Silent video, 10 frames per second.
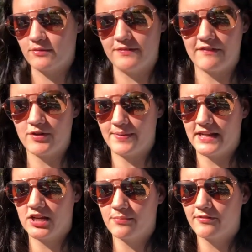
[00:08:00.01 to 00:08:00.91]
We've never
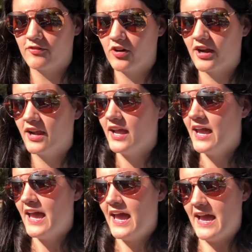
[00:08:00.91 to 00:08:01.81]
been here before.
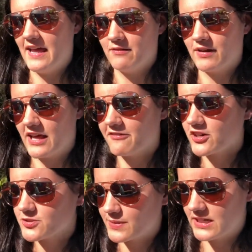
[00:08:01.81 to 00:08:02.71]
And when I
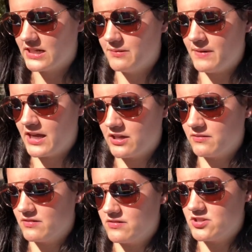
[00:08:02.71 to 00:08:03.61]
first put it in my
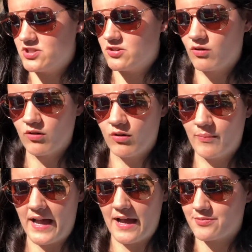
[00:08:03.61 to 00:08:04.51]
Google
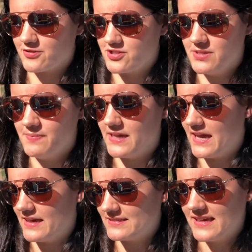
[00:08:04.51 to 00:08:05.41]
Maps or
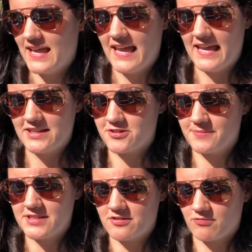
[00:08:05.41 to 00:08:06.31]
GPS, it took
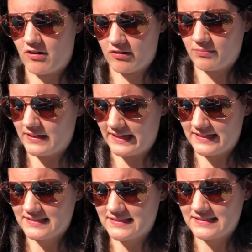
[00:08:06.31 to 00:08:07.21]
me to the wrong
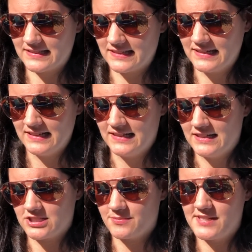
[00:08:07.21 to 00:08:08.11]
place.
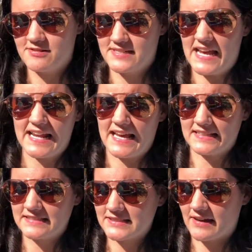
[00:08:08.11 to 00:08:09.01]
It took me to a dead
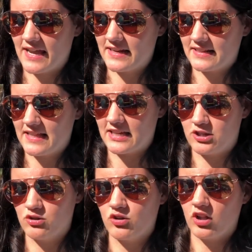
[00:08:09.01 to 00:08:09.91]
end. So I had to
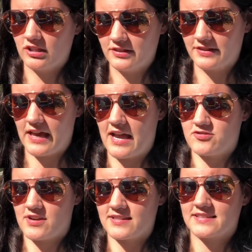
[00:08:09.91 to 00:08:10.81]
like Google the
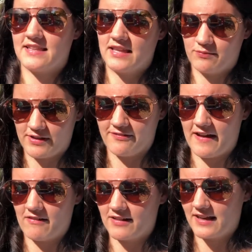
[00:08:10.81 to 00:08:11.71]
address and then we
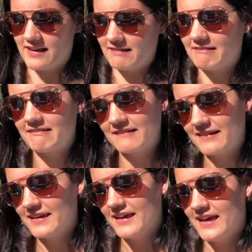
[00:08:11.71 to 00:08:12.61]
found it.
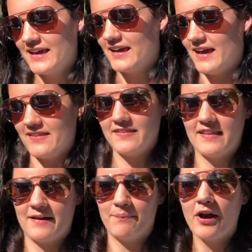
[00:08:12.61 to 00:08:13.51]
And then
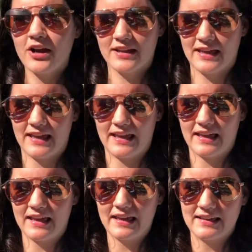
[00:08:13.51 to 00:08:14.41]
the
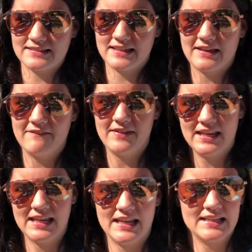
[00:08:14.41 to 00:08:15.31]
parking is
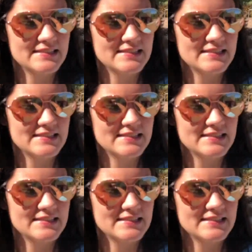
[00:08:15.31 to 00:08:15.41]
inconvenient.